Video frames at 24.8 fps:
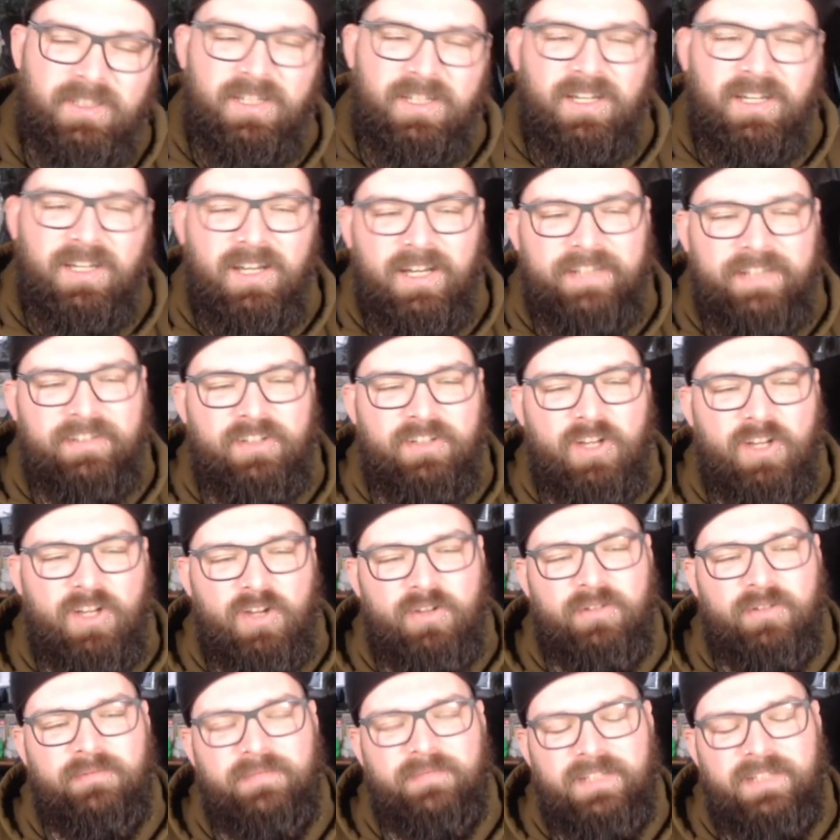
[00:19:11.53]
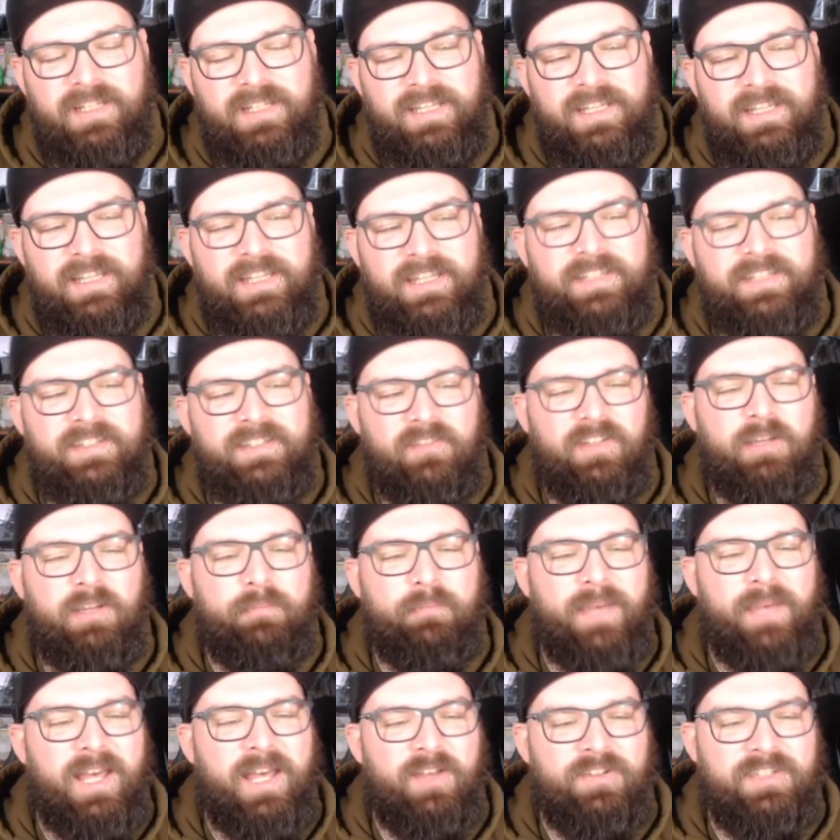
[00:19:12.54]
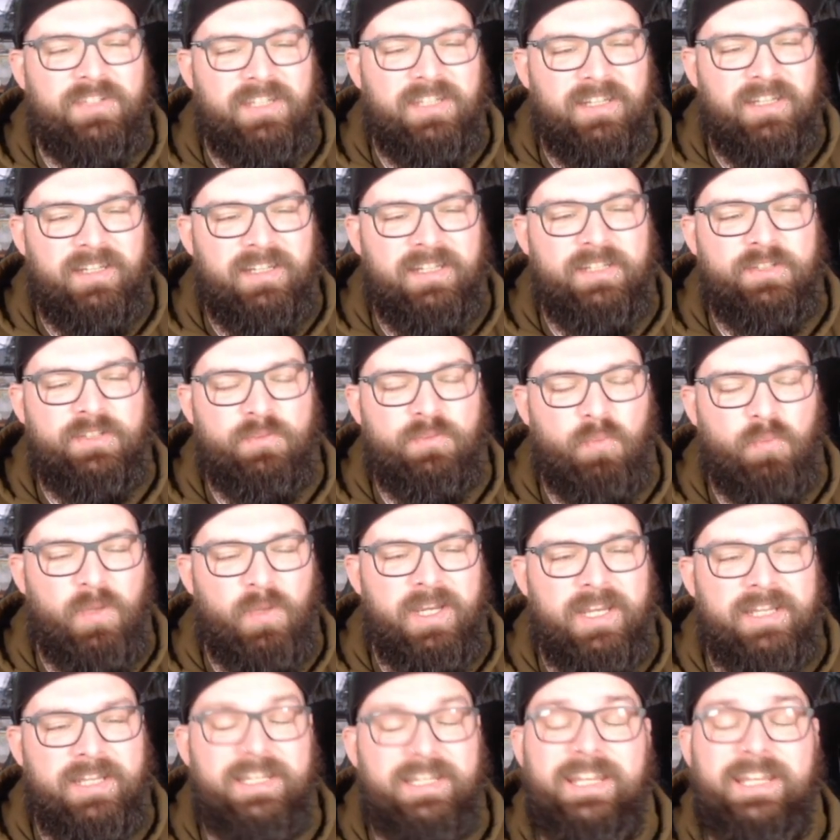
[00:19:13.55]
I don't know. There's something about it. It's weird.